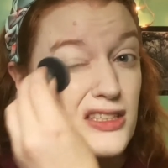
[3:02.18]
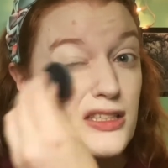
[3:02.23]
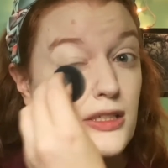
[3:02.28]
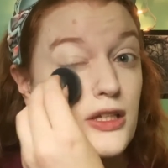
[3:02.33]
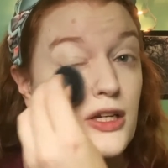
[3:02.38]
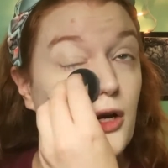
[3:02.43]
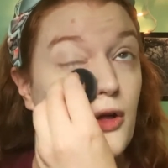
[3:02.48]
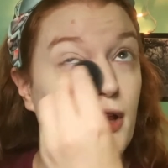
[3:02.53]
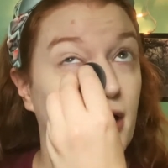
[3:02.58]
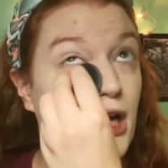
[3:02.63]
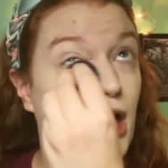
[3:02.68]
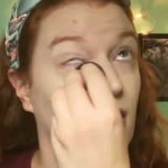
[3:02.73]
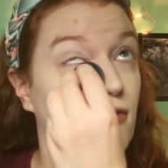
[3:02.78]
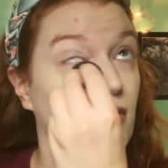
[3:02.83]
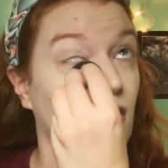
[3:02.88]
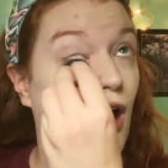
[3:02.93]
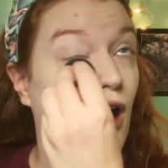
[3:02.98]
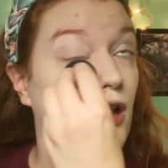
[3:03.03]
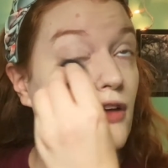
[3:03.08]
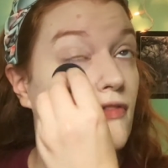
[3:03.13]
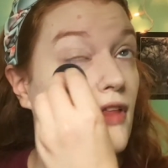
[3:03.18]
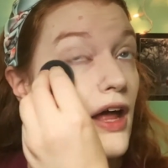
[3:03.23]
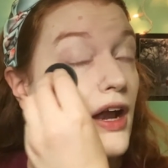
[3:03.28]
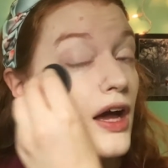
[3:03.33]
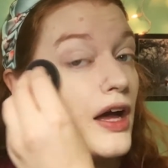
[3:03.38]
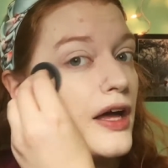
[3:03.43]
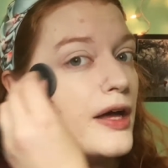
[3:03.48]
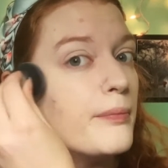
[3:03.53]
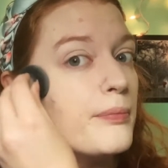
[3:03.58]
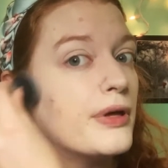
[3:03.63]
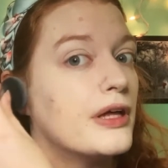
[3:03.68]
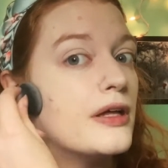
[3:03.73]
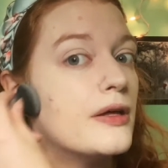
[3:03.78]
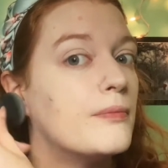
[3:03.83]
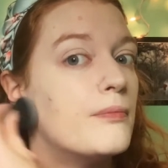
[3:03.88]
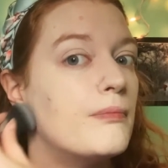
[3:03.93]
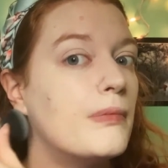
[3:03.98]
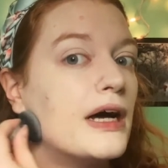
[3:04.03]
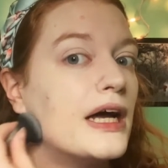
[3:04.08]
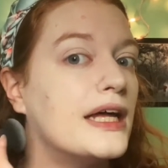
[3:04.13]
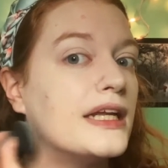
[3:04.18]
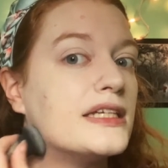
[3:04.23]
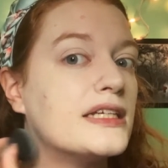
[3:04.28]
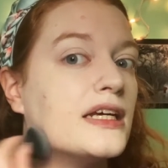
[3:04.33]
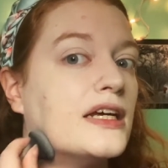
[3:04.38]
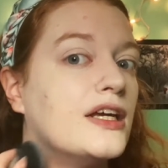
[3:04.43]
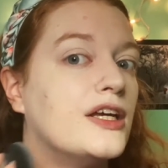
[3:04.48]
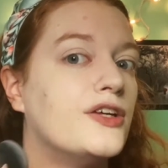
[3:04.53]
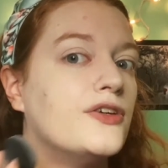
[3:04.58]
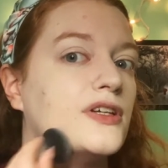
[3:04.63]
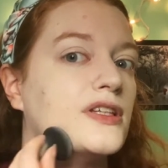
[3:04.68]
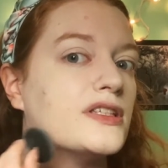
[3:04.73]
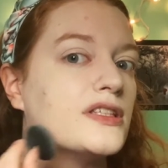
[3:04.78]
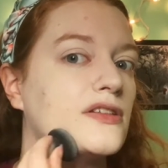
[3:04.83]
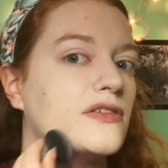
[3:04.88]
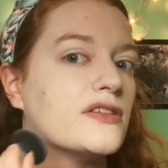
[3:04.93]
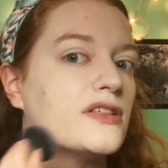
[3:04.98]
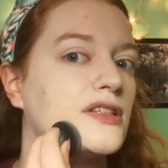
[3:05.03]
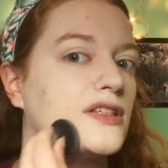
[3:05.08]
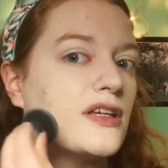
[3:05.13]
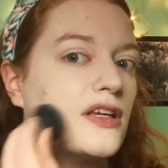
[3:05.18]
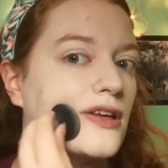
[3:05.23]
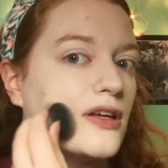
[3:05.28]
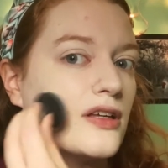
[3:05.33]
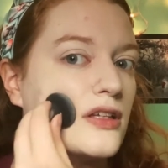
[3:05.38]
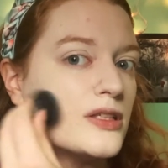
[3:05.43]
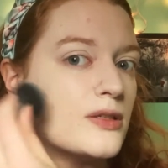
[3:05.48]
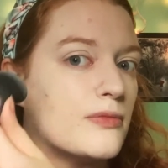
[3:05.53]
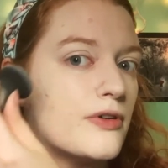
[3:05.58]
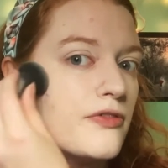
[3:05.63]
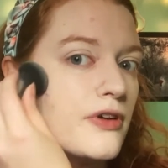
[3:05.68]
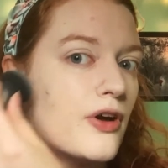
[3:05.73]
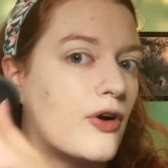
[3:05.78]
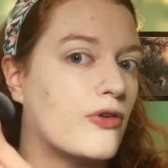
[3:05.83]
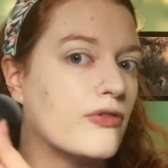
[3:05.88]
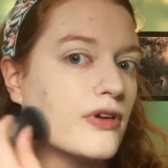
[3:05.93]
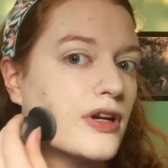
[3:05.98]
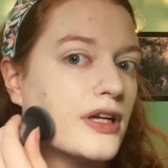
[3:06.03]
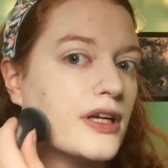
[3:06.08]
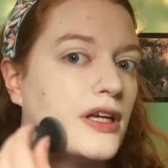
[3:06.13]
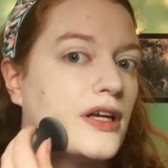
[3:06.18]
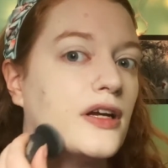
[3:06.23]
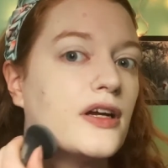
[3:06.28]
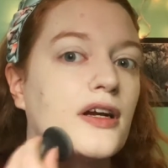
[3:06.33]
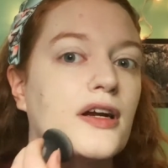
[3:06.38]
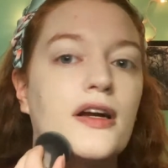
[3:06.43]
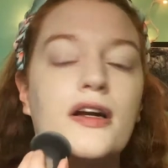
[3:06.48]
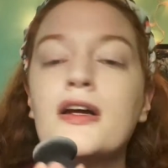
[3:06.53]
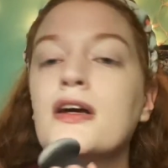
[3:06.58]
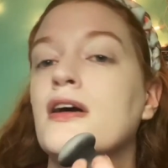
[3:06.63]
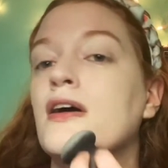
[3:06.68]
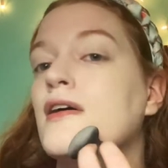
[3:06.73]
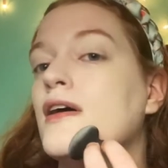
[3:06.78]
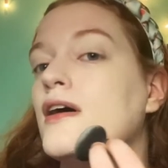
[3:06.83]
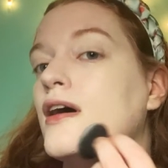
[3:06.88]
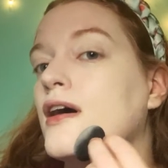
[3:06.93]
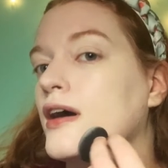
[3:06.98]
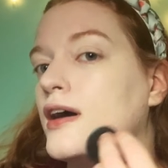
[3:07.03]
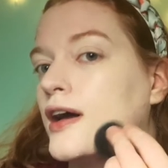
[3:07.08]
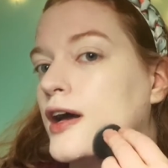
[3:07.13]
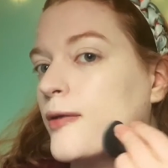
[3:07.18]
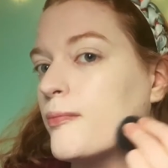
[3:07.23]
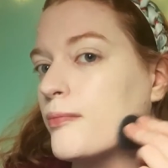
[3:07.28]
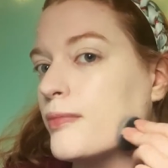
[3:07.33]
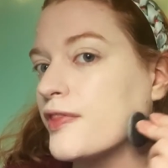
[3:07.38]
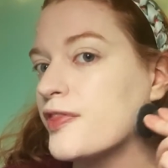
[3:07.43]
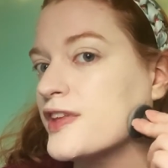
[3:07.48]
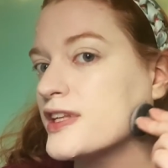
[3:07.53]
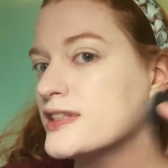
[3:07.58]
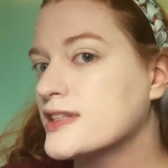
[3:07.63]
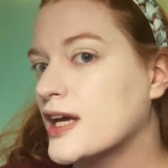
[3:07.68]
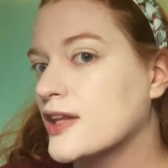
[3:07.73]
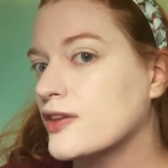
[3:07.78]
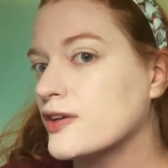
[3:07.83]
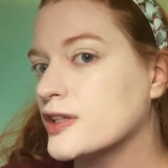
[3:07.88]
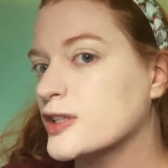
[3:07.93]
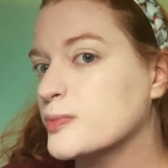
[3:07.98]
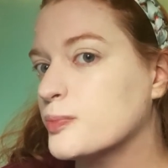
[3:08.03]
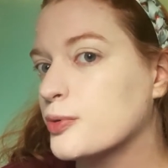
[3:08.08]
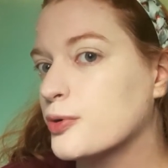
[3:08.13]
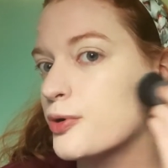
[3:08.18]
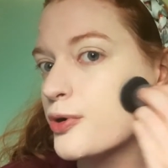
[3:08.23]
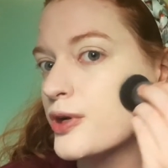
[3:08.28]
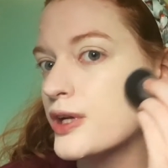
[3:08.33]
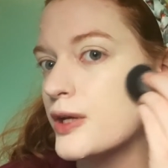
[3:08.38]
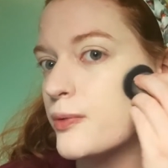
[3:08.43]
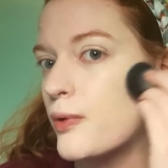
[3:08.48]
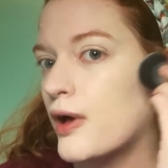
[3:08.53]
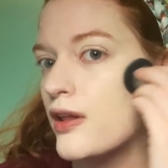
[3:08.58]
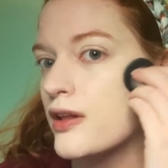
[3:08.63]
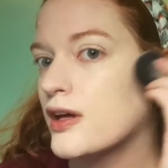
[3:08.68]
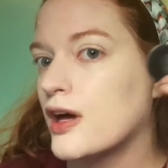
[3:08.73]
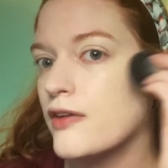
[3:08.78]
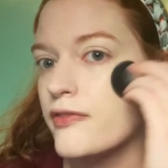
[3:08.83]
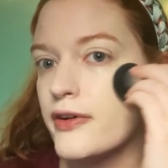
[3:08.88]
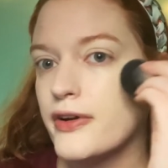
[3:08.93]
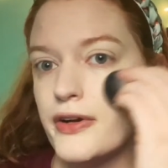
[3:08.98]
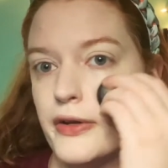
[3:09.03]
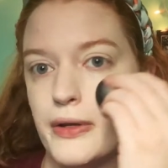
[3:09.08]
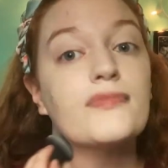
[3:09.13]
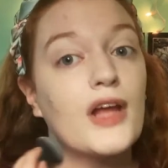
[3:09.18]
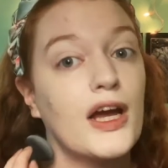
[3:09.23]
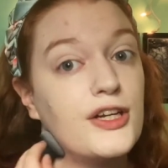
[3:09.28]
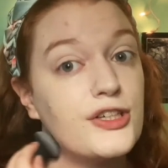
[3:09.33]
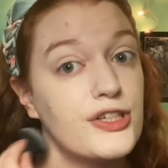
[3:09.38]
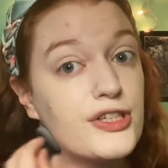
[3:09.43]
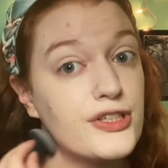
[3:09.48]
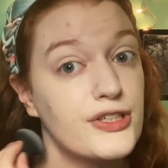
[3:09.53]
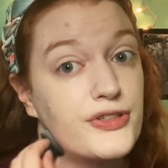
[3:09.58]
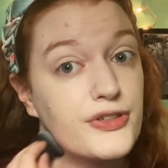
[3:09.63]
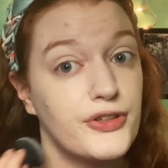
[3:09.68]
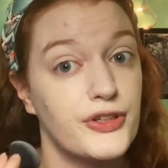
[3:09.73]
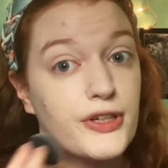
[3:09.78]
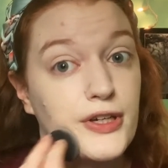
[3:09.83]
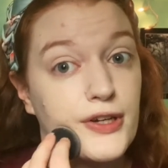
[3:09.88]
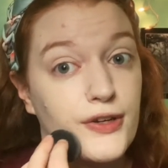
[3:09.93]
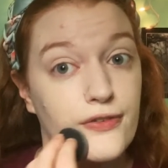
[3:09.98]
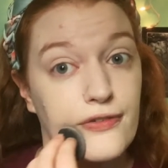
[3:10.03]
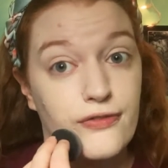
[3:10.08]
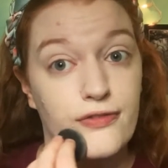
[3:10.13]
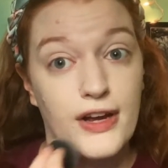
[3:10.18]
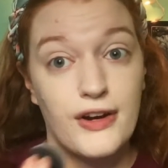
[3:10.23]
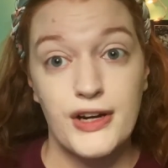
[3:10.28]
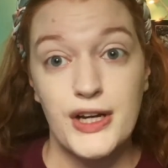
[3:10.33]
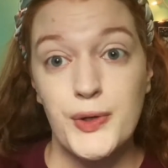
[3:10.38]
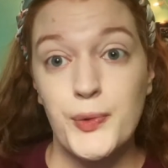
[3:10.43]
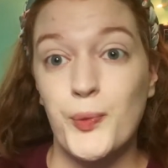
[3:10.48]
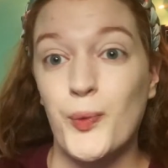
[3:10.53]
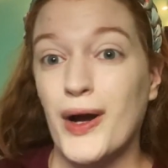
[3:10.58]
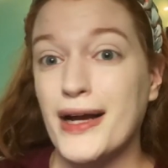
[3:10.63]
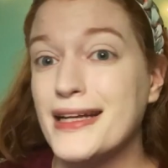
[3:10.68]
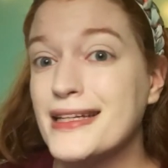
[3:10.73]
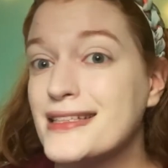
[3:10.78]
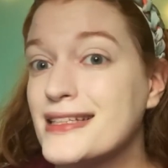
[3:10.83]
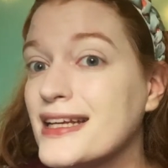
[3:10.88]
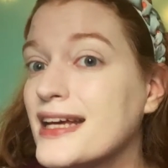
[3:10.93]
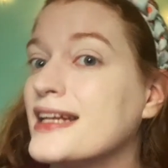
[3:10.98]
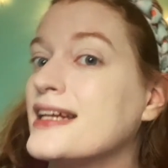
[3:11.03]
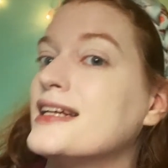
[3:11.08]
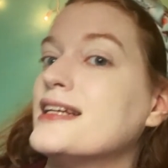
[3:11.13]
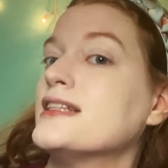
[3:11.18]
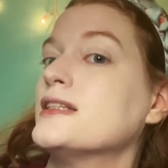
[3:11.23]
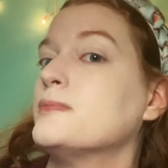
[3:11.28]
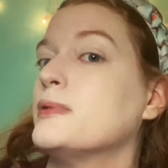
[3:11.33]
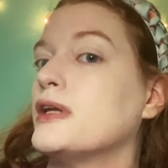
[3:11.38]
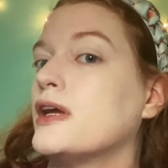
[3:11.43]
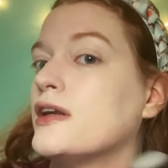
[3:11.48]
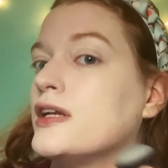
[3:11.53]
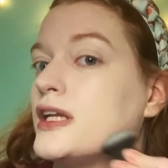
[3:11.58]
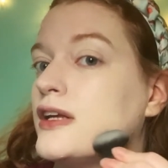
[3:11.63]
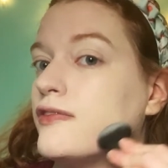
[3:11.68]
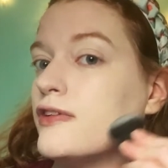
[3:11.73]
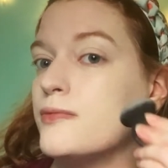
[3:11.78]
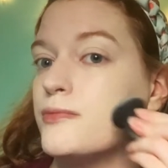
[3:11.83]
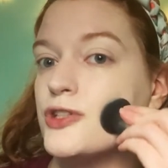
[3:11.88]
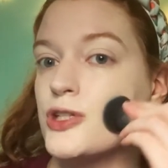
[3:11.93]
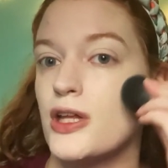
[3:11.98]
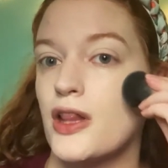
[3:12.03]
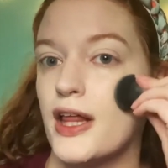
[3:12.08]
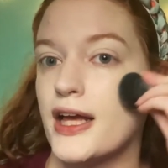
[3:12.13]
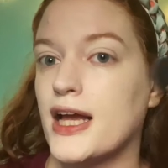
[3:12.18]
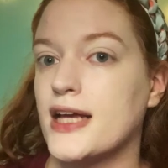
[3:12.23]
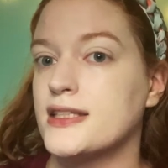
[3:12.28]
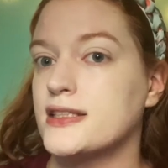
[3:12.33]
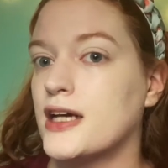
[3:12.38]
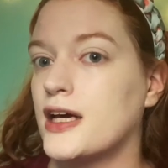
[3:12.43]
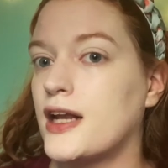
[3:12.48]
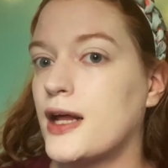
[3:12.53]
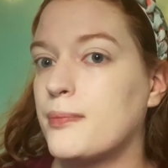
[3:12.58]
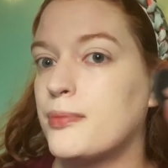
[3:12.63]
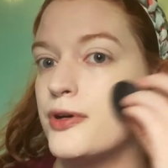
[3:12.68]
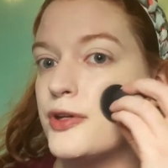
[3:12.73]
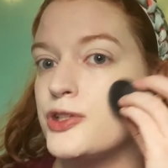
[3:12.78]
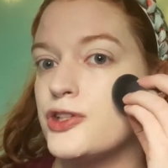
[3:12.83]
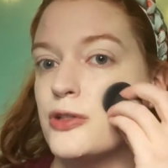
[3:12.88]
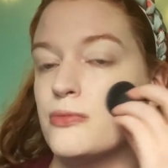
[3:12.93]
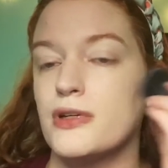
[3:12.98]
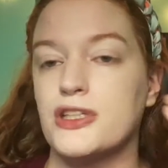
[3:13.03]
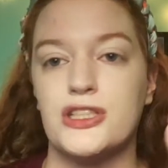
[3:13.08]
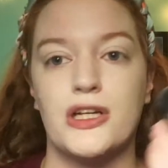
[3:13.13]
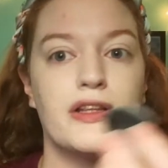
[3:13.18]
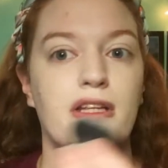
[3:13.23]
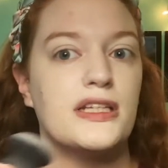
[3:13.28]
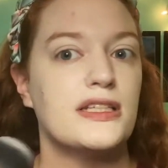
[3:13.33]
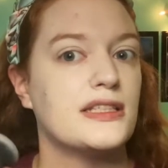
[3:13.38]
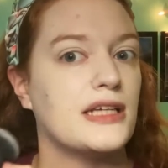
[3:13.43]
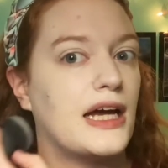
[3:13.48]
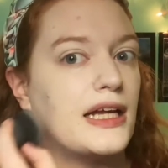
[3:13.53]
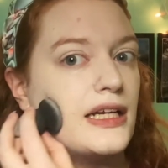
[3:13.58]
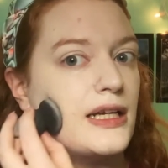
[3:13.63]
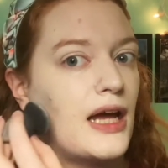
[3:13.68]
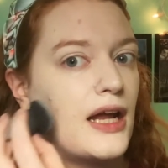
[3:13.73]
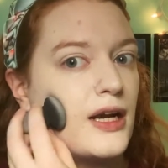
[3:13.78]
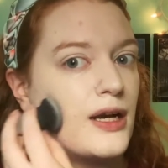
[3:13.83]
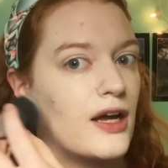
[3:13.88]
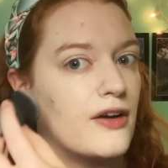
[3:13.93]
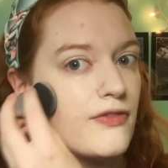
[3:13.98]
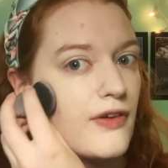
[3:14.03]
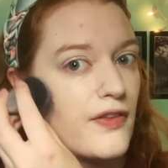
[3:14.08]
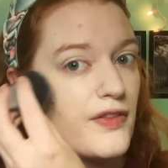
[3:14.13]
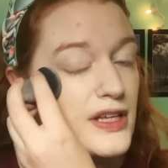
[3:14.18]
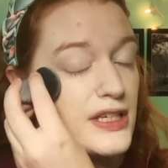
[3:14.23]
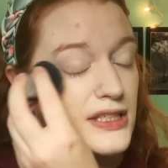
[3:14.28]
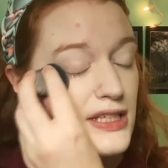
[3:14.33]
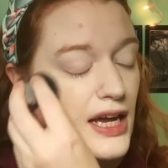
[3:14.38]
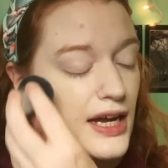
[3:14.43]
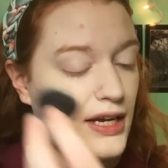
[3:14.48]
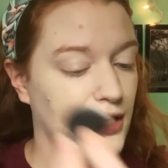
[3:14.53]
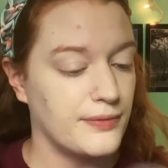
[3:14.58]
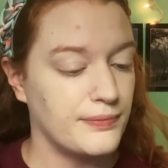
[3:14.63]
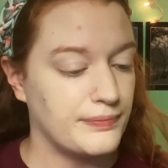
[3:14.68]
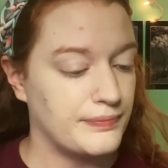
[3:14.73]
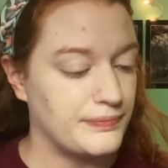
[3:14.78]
you know, like cover all of that up. But you can still see some of it over here. But this side looks pretty well covered. I just look very white, and it is a bit uneven. Like I said, I put too much on this side and not enough on this side,